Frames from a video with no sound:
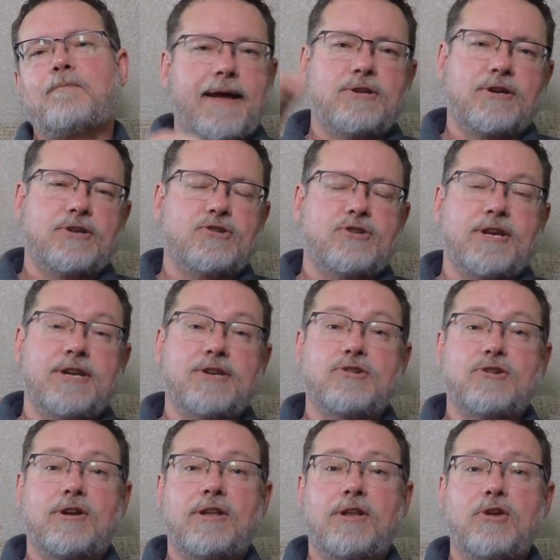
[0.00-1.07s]
I took a change
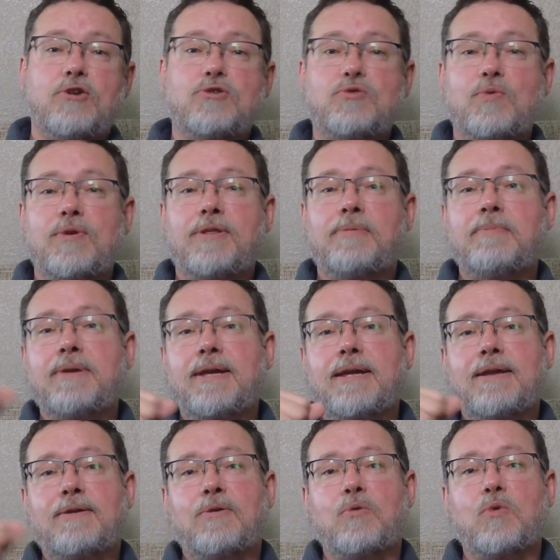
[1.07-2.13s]
of clothes with
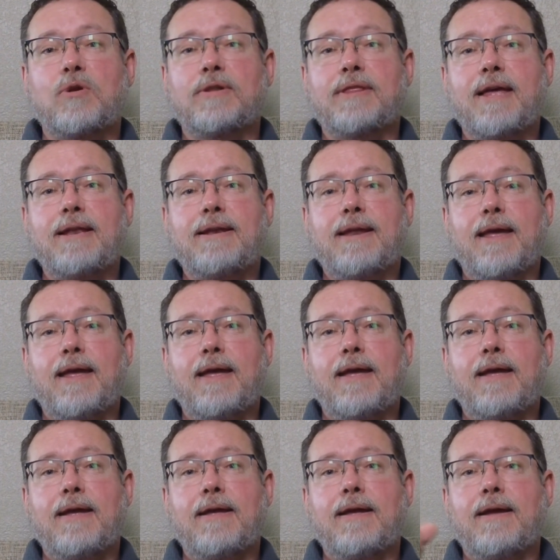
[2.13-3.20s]
me to work that
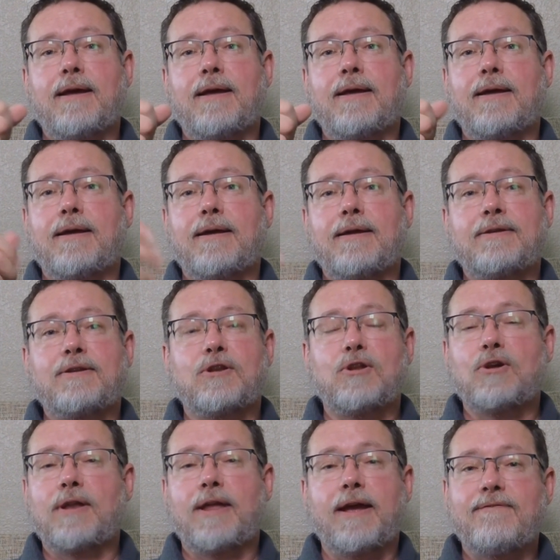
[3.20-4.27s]
day to
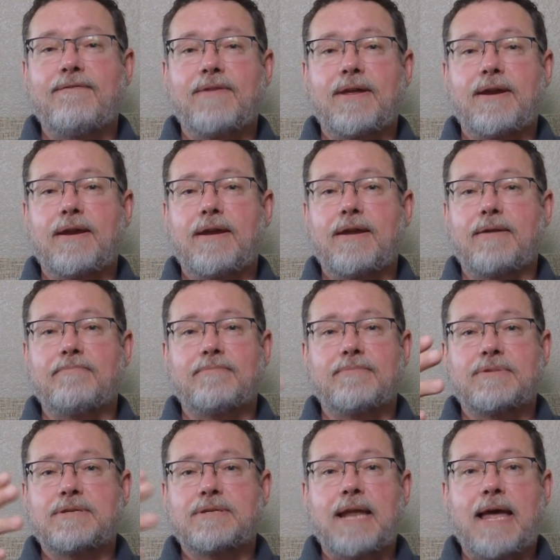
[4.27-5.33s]
look like I fit in.
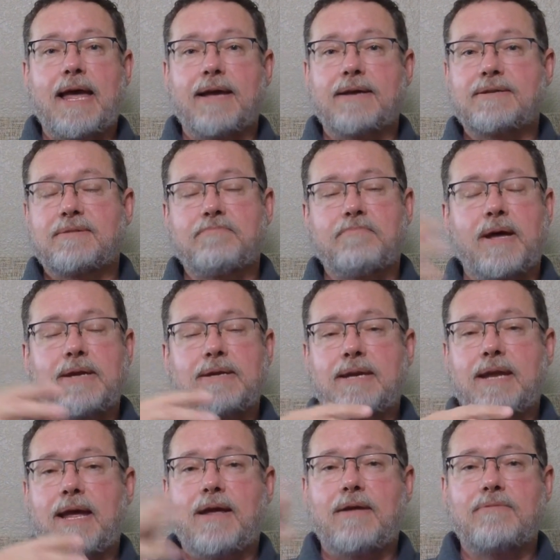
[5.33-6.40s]
Slacks, button
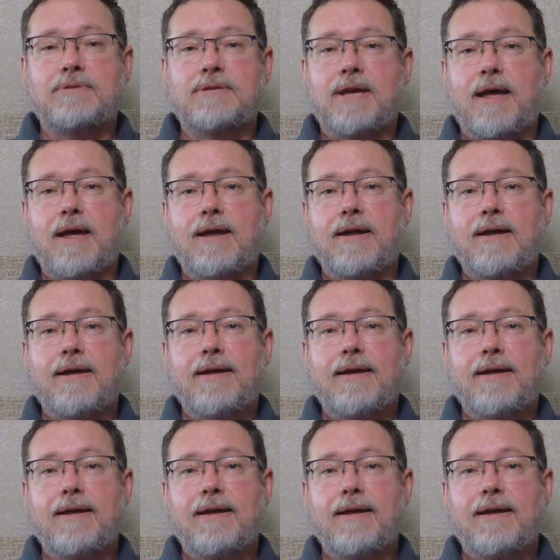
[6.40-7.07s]
down, tie.